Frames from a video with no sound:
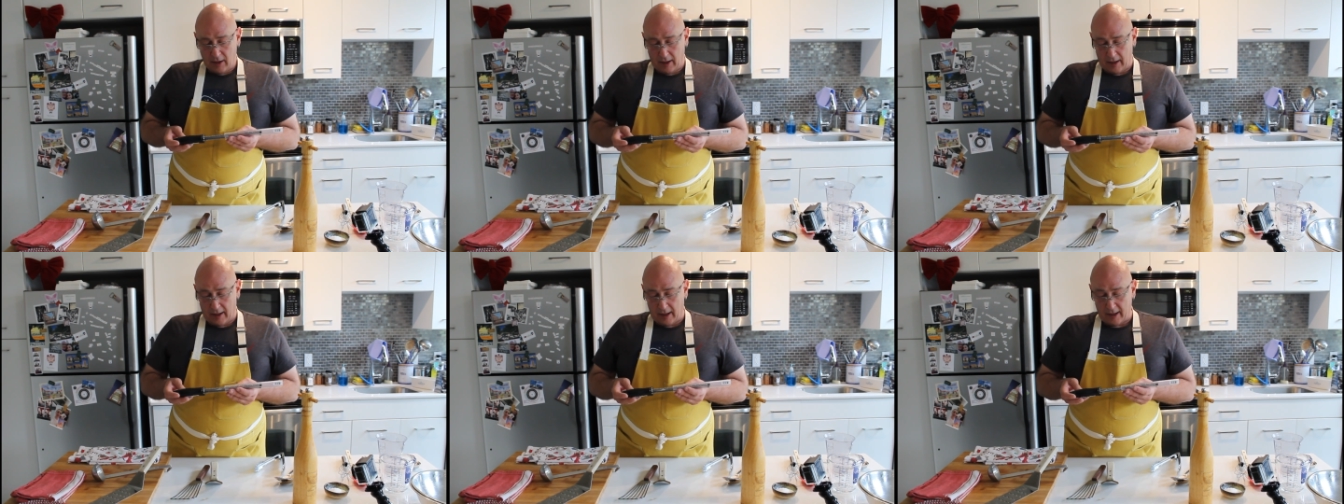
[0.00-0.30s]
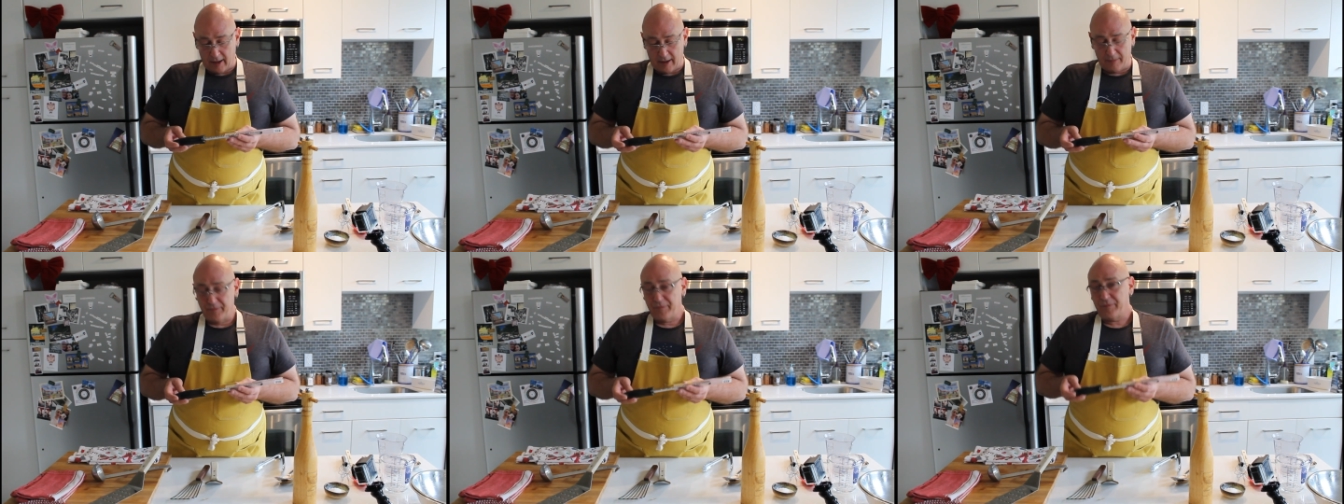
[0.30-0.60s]

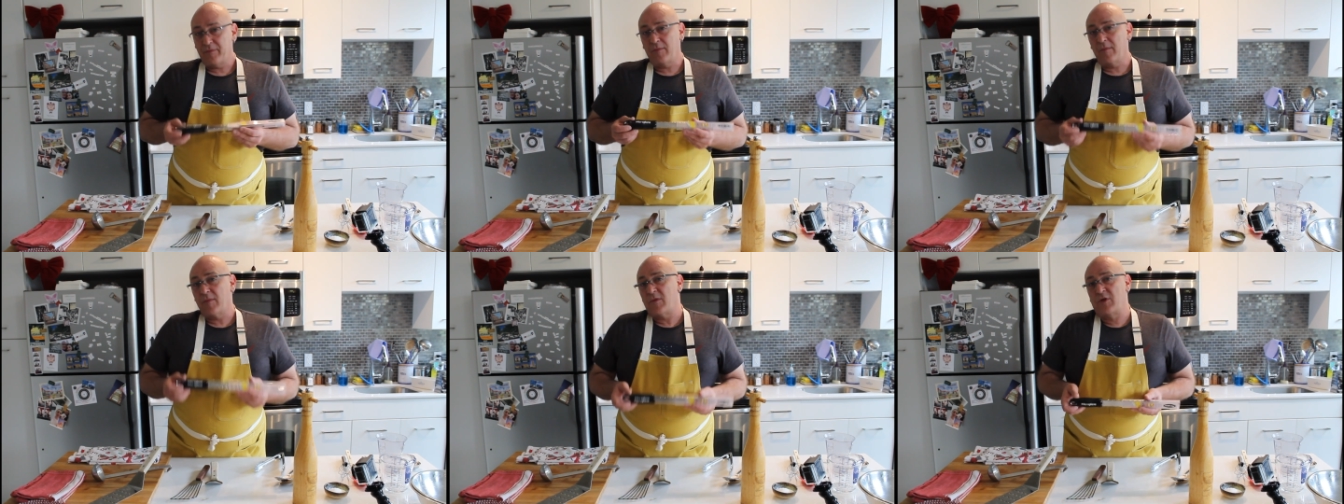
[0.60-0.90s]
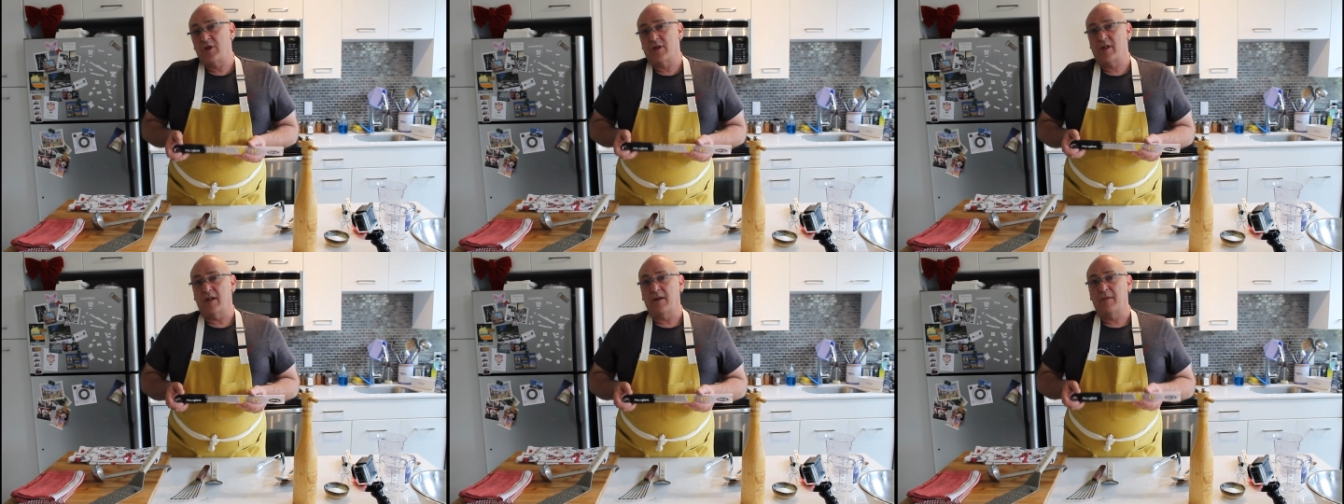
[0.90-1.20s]
Uh,
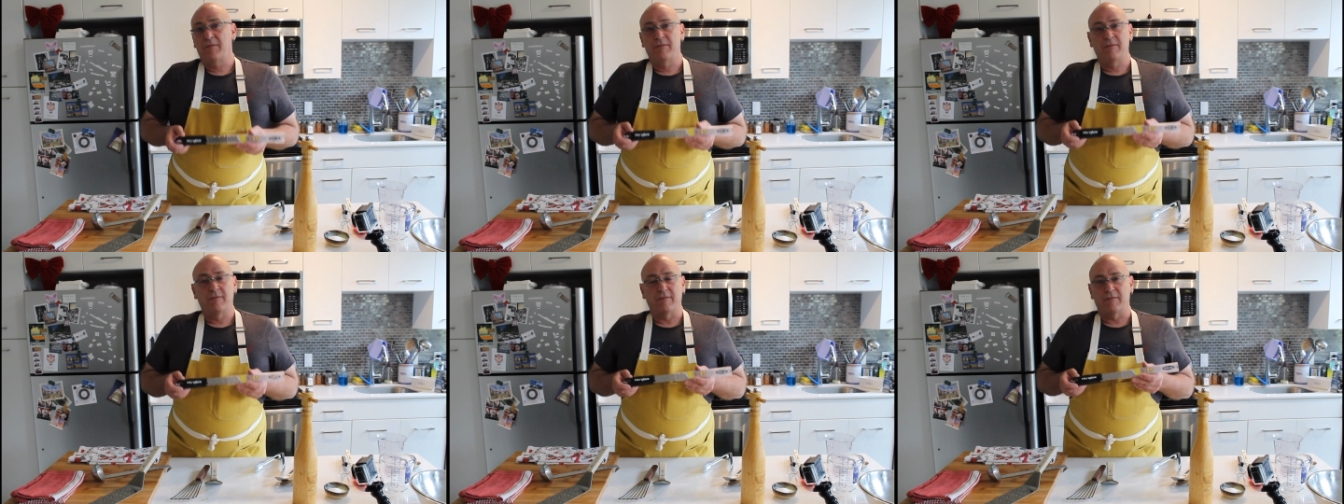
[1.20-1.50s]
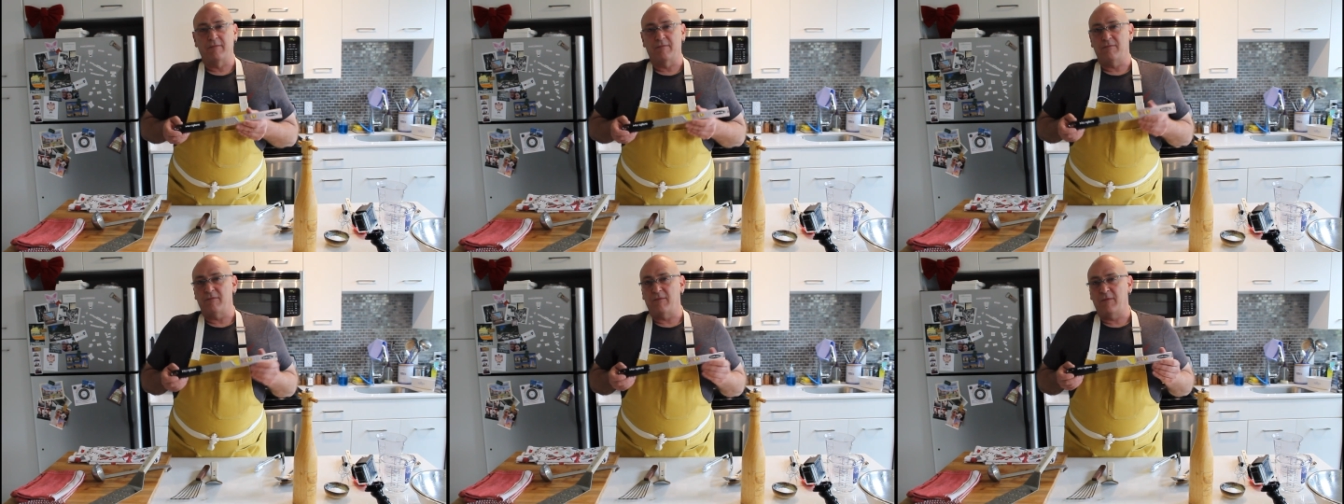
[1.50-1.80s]
just a
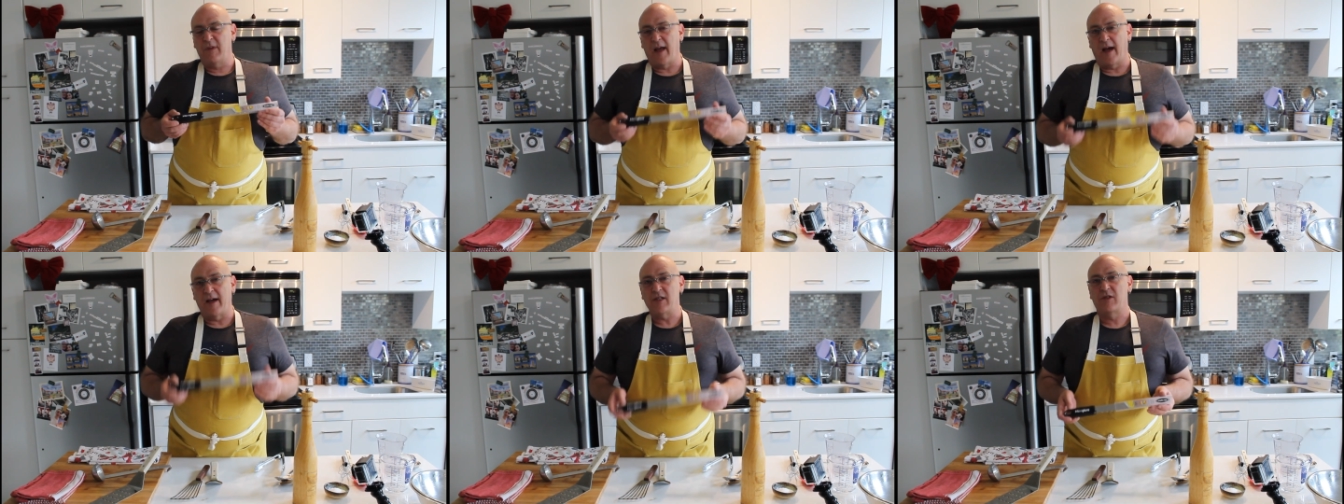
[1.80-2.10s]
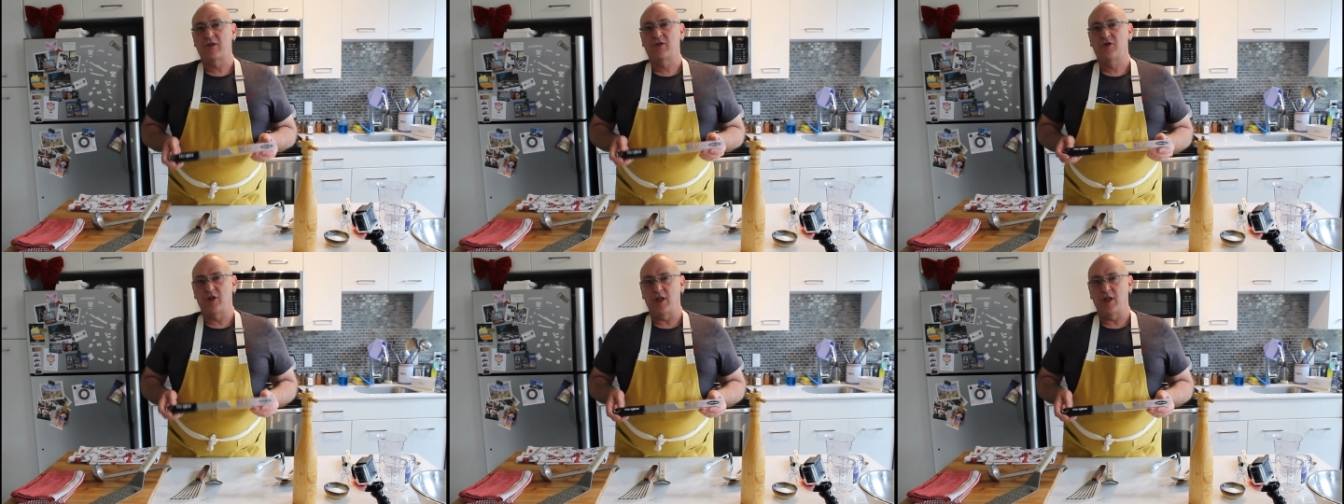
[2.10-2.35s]
nice,